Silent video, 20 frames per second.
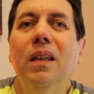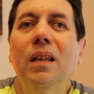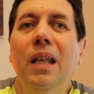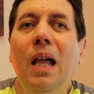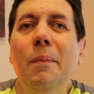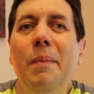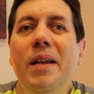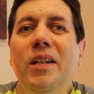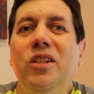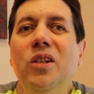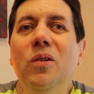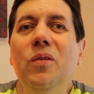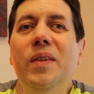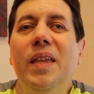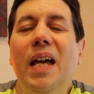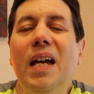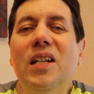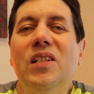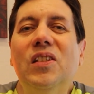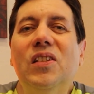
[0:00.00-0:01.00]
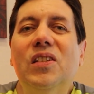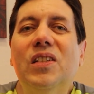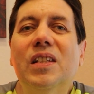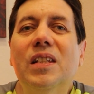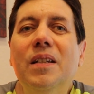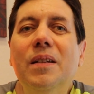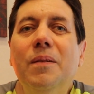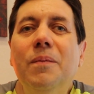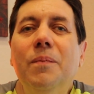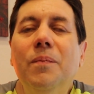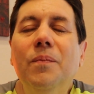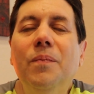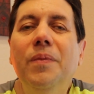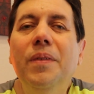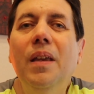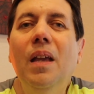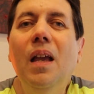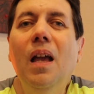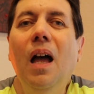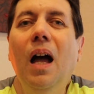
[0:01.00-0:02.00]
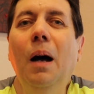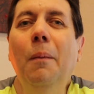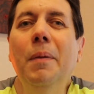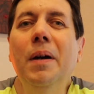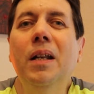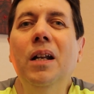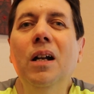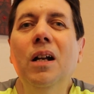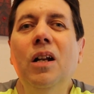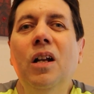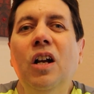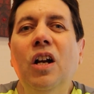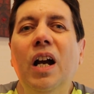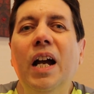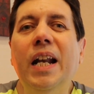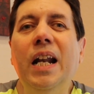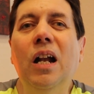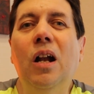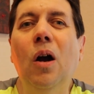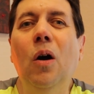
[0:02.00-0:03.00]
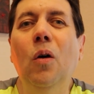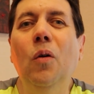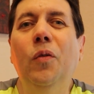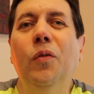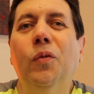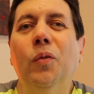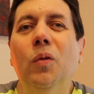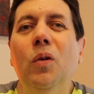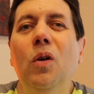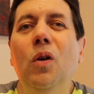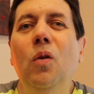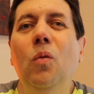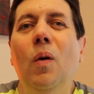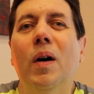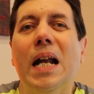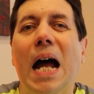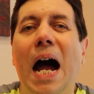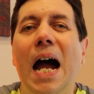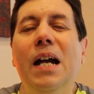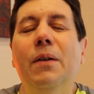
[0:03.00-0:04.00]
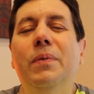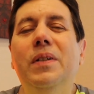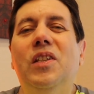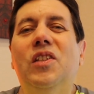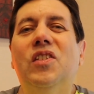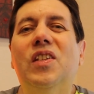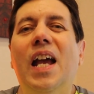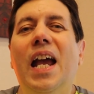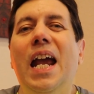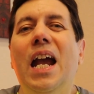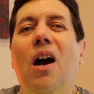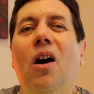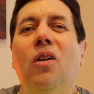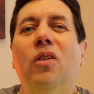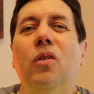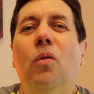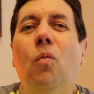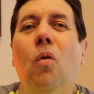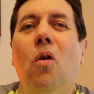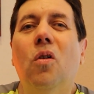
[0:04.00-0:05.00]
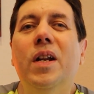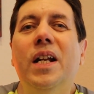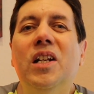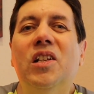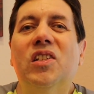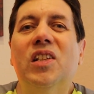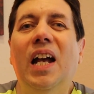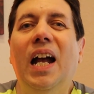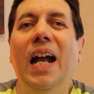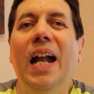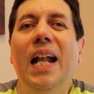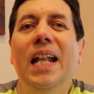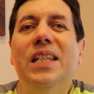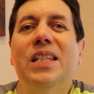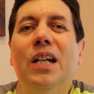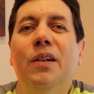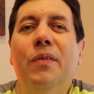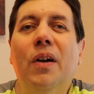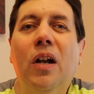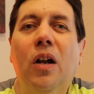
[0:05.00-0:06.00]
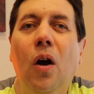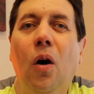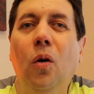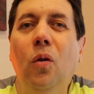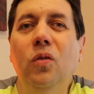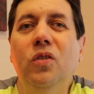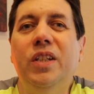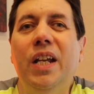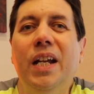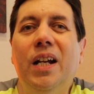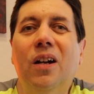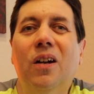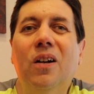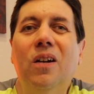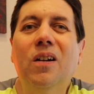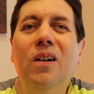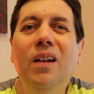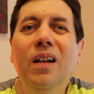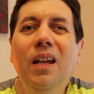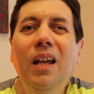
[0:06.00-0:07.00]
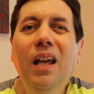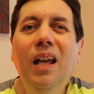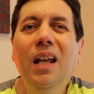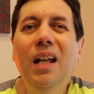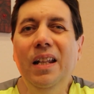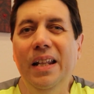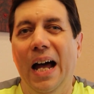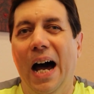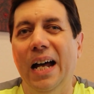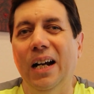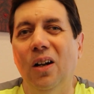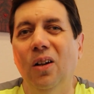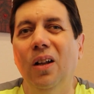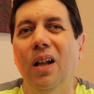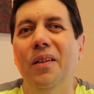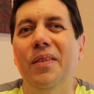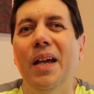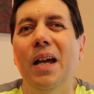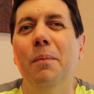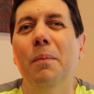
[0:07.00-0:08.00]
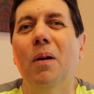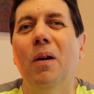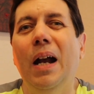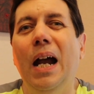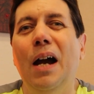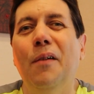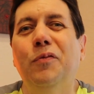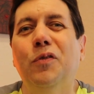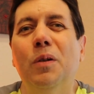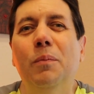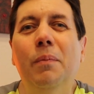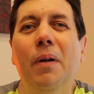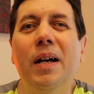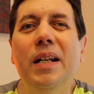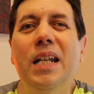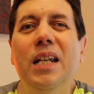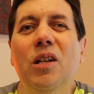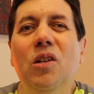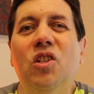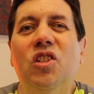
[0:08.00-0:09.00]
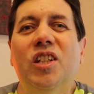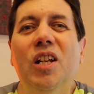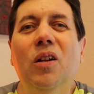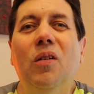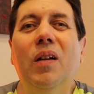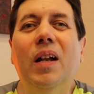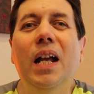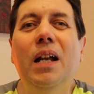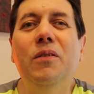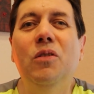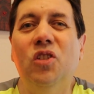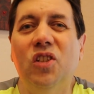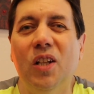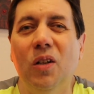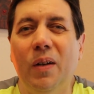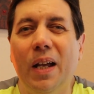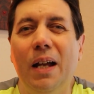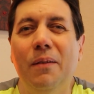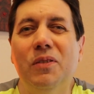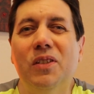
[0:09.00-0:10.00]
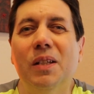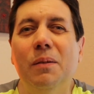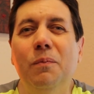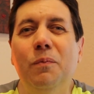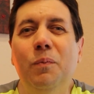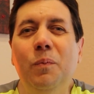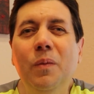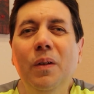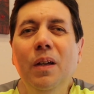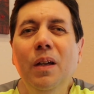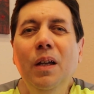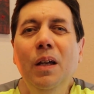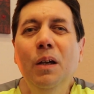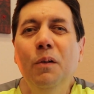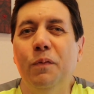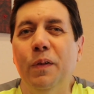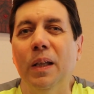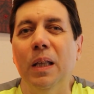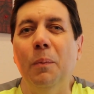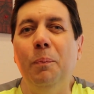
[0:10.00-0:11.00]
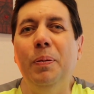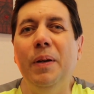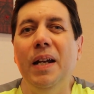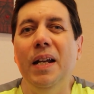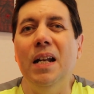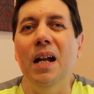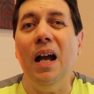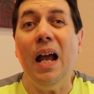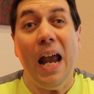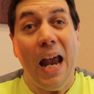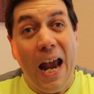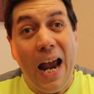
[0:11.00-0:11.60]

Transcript: let me do this. I'm going to kind of go through what I would say are the warning signs of a gold digger. Not all of them are after money. You still have some Filipina